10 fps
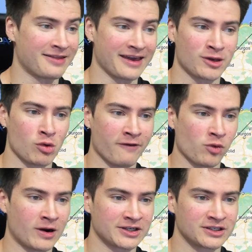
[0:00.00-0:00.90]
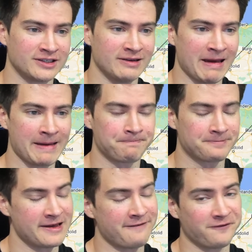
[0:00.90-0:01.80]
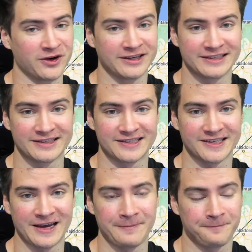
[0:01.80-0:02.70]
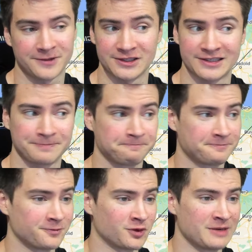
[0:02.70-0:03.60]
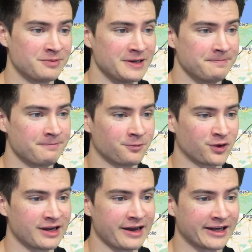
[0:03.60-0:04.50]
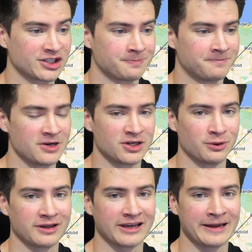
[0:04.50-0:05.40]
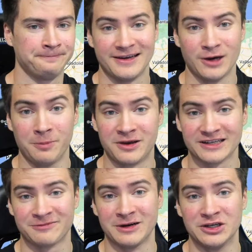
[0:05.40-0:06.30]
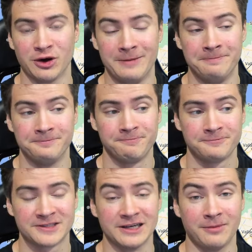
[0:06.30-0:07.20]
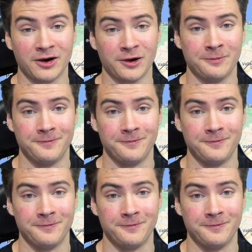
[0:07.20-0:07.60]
thank you all for watching today. Every day is the same. Just repeat, rehash, do it again. Hope you guys have been enjoying. See you tomorrow.